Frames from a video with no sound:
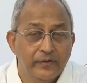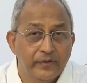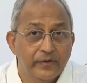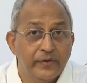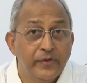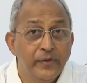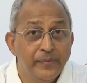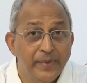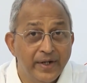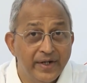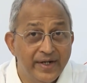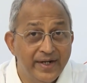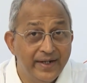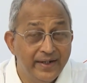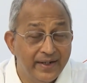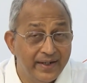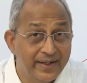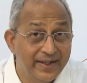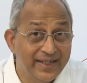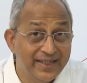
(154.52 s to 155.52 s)

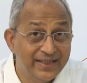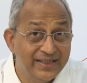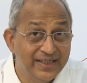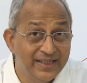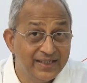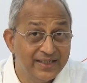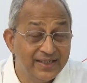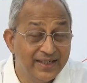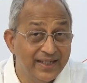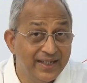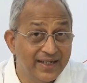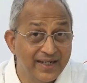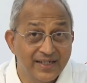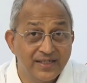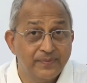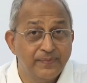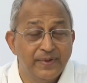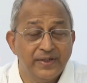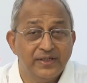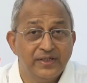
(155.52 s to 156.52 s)
human dignity
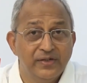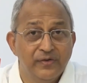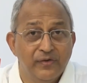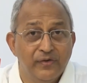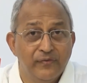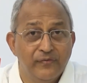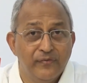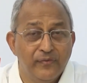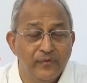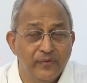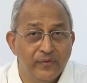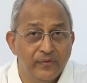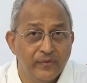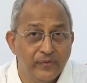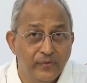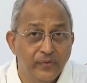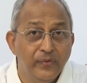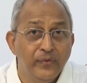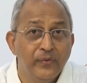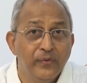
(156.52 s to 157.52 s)
irrespective of
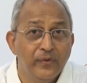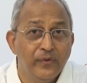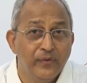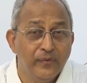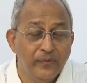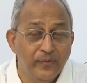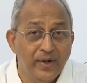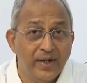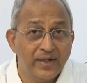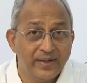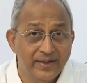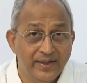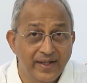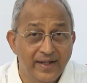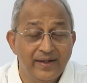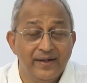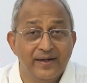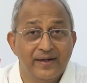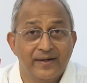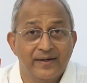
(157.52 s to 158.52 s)
who or what they
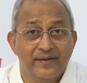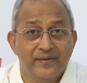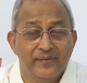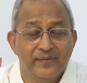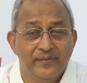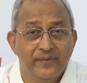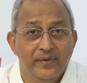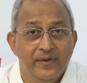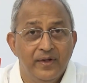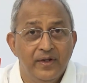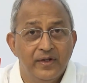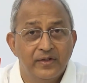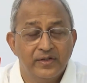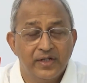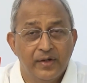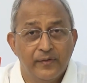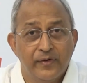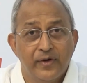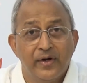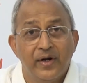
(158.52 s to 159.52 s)
are?
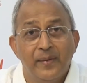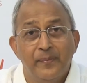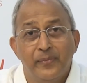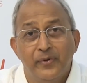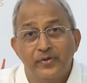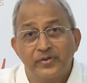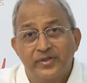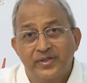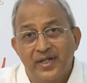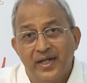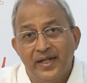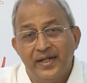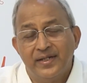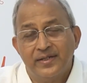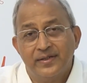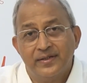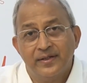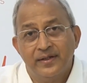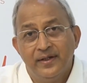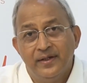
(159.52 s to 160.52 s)
So our own
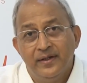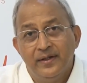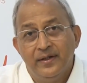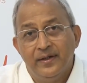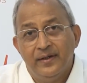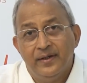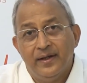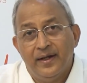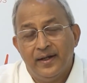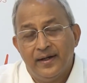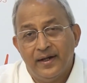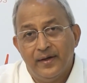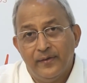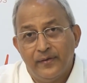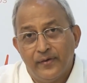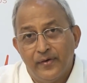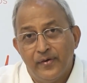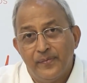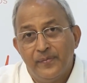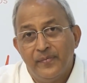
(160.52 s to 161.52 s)
apostolates and
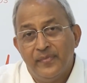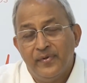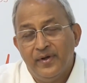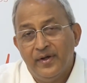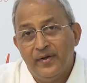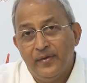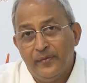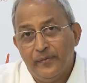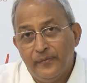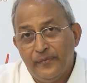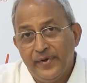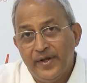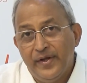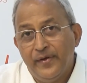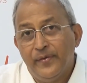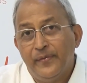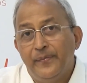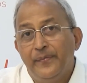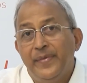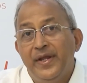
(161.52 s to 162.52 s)
our own way
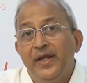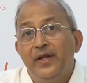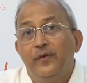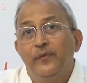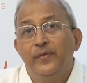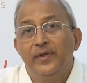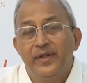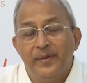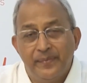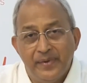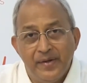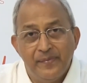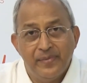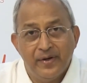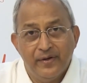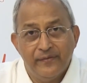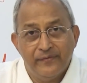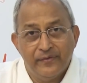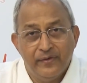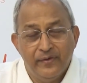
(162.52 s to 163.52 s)
of being with the
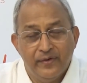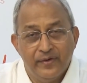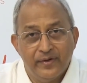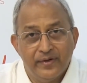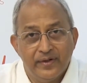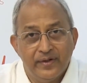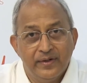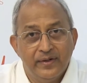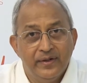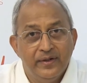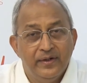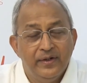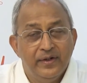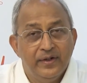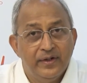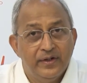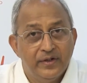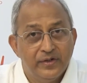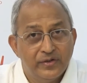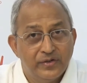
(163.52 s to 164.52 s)
people of God
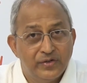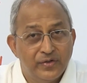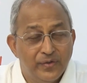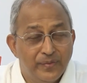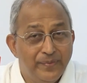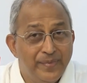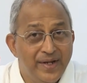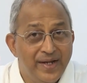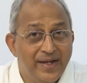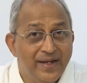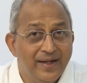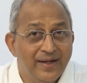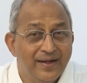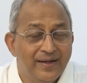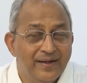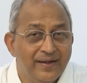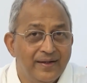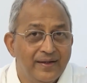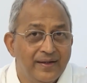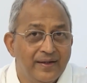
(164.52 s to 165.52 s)
should be
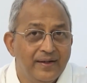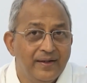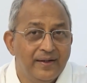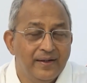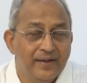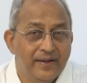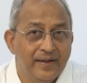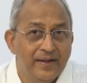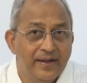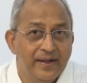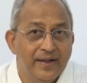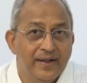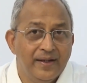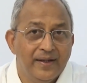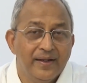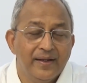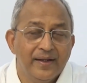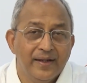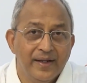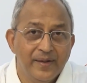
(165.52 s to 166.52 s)

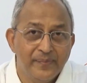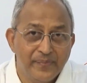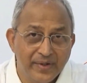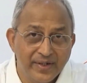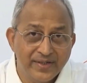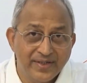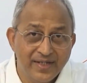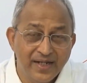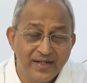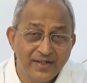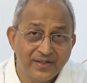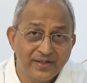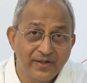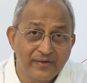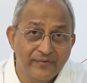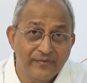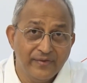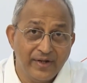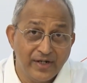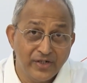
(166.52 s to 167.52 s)
a
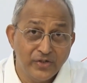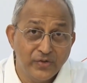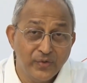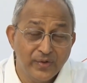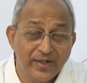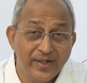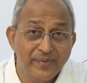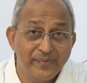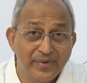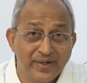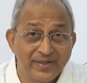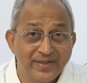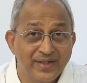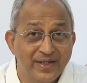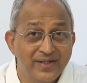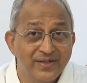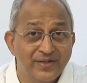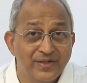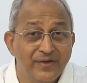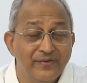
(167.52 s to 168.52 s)
assuring
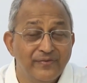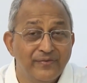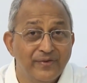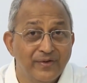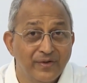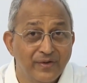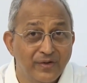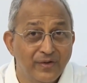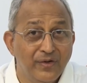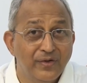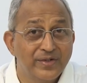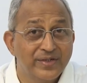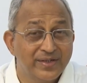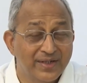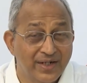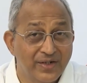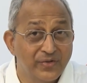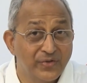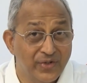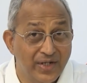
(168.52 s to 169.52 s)
presence of God's
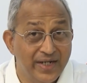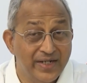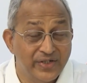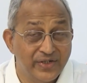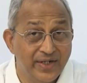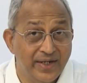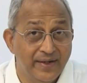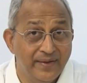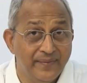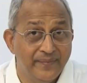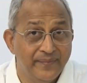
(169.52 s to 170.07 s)
consolation.